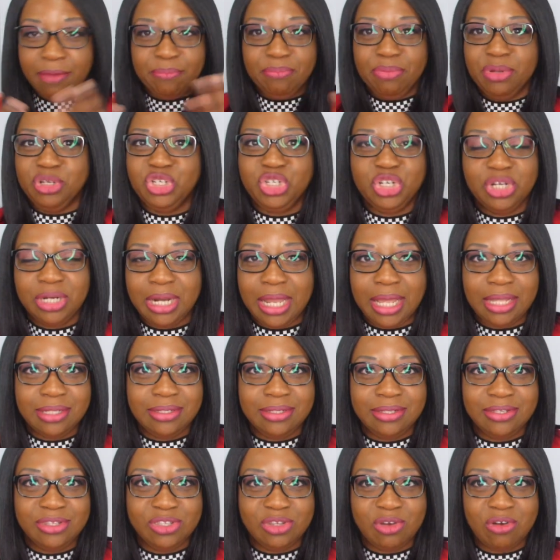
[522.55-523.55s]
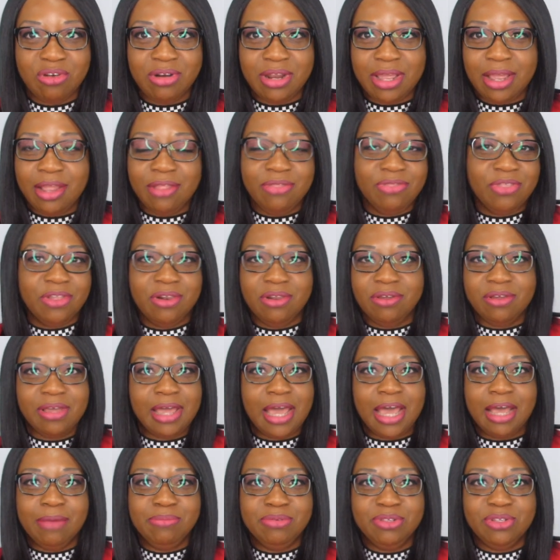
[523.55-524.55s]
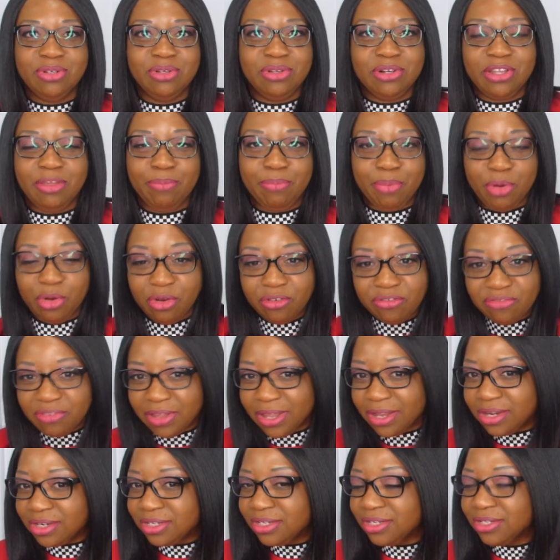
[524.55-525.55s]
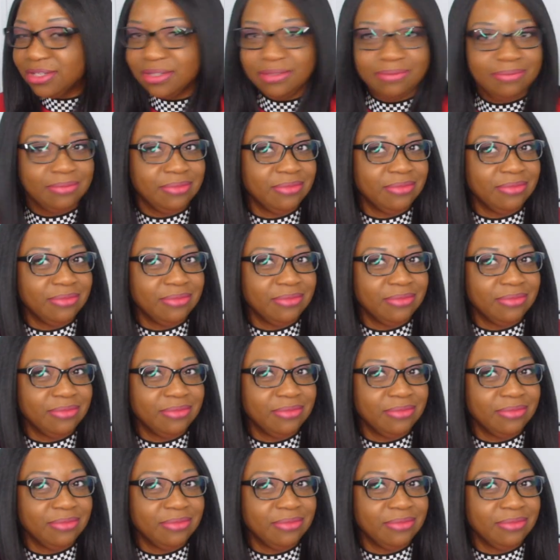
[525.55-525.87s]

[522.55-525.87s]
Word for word: put your glasses on and they look absolutely perfect